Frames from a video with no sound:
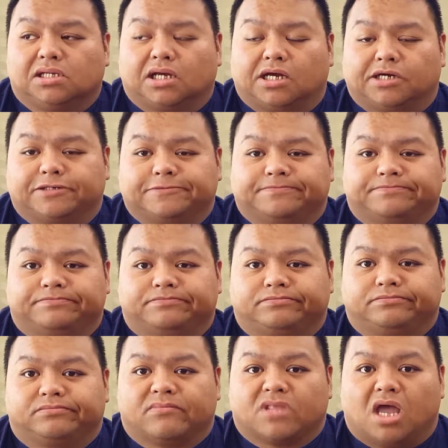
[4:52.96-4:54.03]
Um,
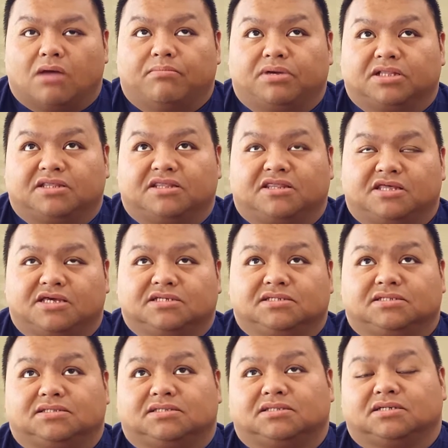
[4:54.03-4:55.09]
but
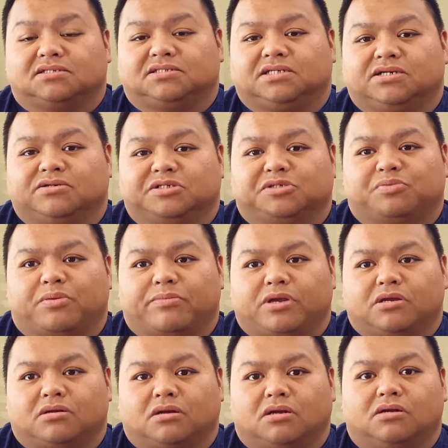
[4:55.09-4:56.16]
this series
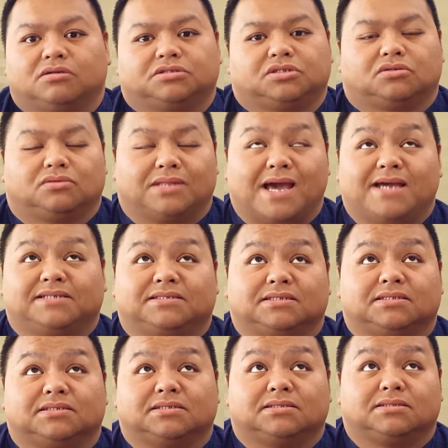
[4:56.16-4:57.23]
premiere, or so last
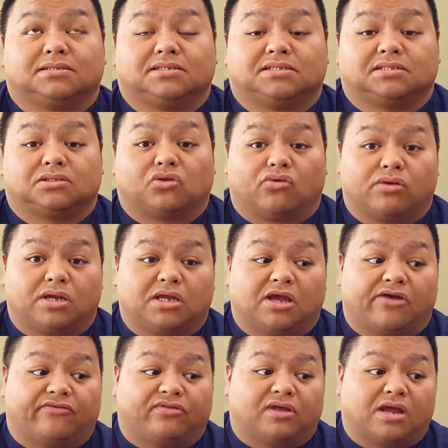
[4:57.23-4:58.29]
season, season three
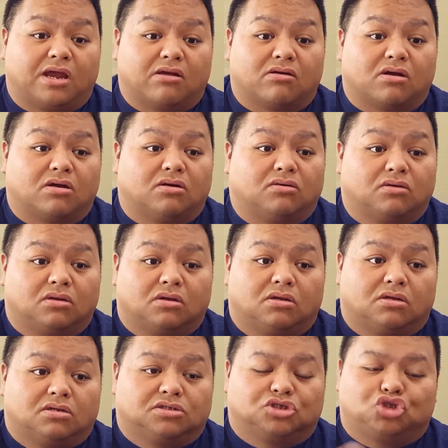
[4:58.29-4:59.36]
of The Arrow,
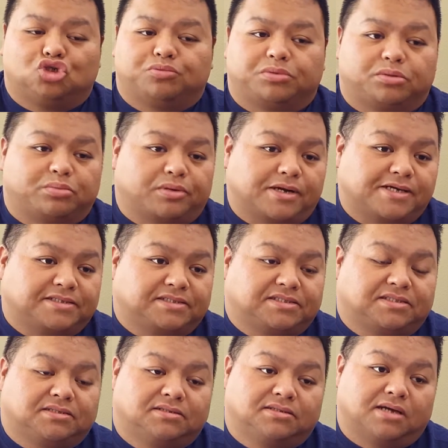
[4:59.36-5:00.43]
super impressed.
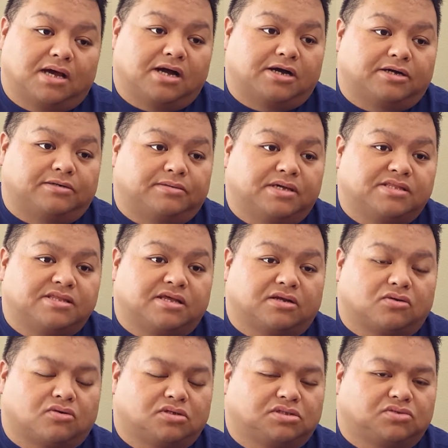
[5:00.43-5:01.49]
Um, and then
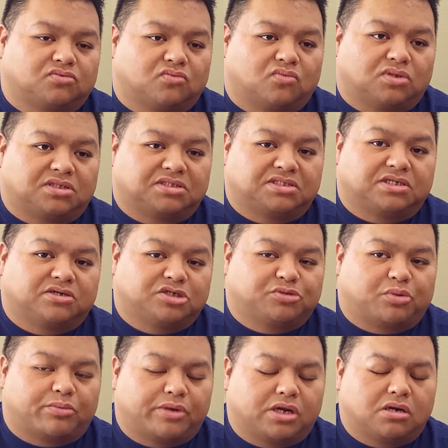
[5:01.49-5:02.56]
of course with the series
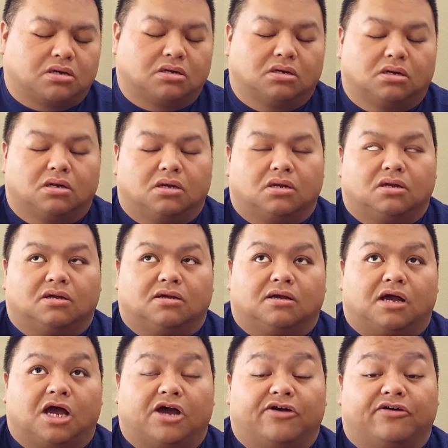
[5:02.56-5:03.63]
premiere
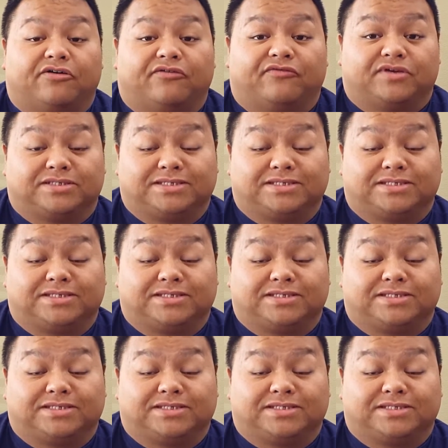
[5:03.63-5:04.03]
of